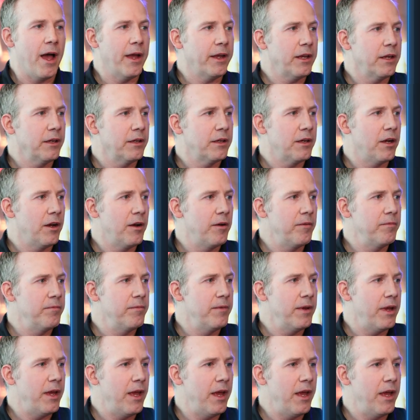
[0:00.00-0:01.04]
I can
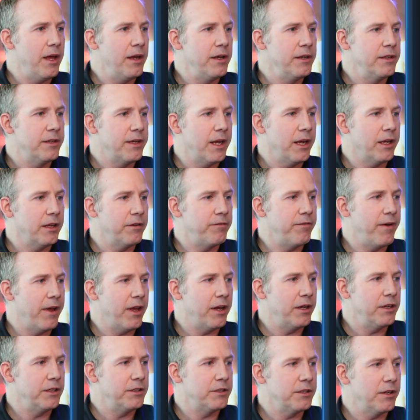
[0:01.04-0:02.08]
come and take
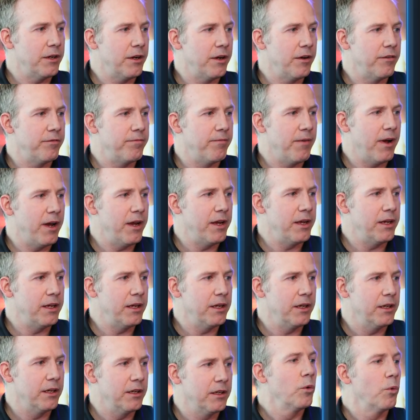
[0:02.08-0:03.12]
advantage of
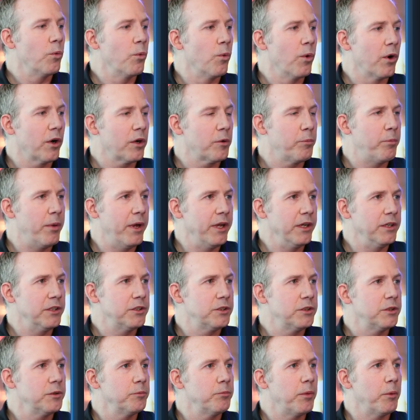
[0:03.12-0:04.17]
my
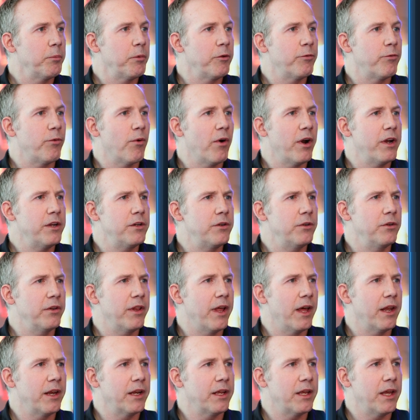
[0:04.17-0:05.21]
workbench. But before I do
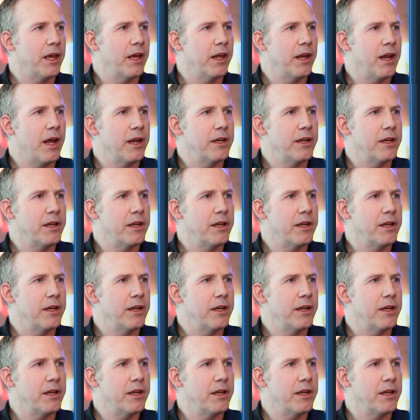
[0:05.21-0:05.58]
that, again,